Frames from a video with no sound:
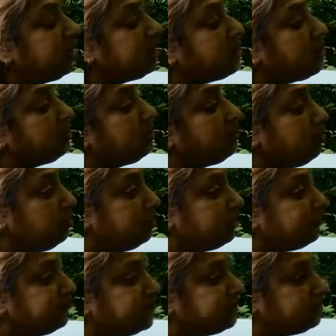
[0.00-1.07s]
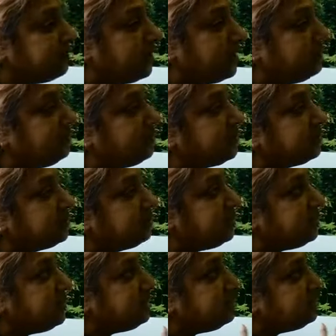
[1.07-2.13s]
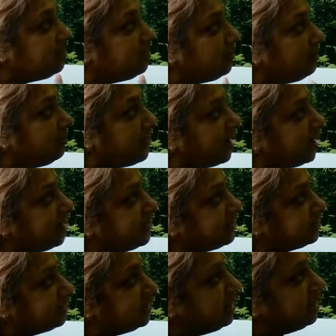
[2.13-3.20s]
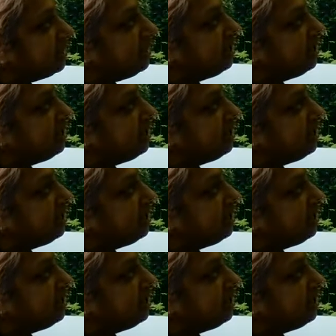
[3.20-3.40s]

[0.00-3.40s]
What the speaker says: a cocoon of this pain, because we need to go back and see